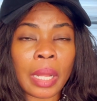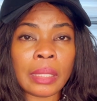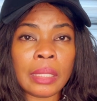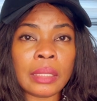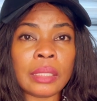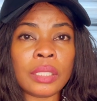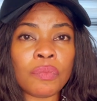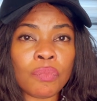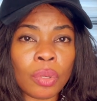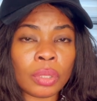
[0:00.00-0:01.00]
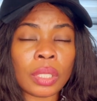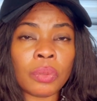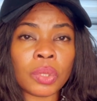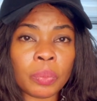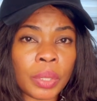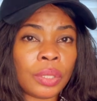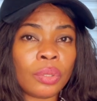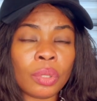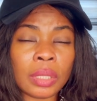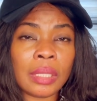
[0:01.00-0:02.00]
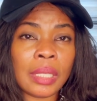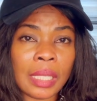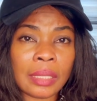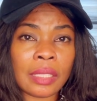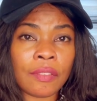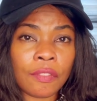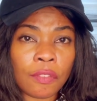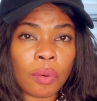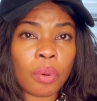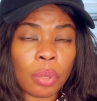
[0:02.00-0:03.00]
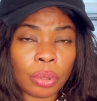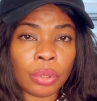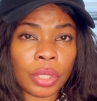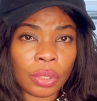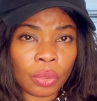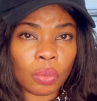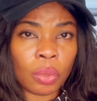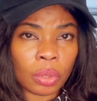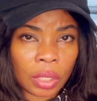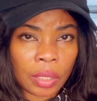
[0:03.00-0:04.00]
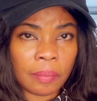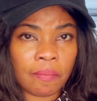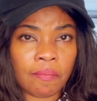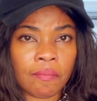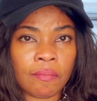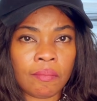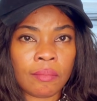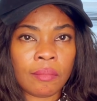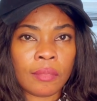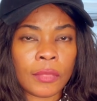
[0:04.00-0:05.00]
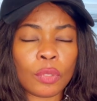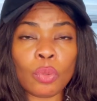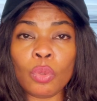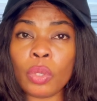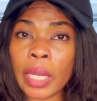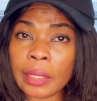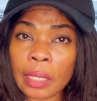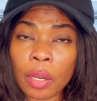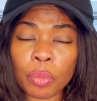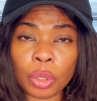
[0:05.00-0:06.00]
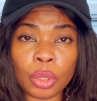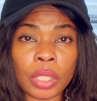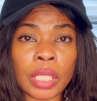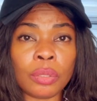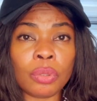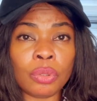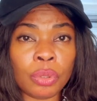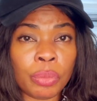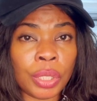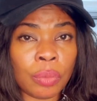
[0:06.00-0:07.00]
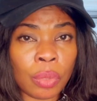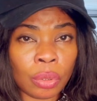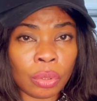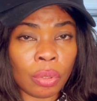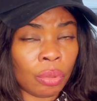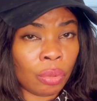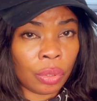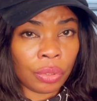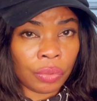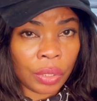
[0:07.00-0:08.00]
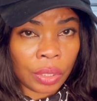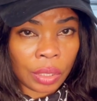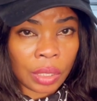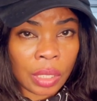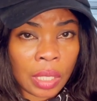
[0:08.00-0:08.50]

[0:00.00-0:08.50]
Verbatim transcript: at least in a month I will spend nothing less than four hundred zloty. So look at how much you can consume in a month on groceries,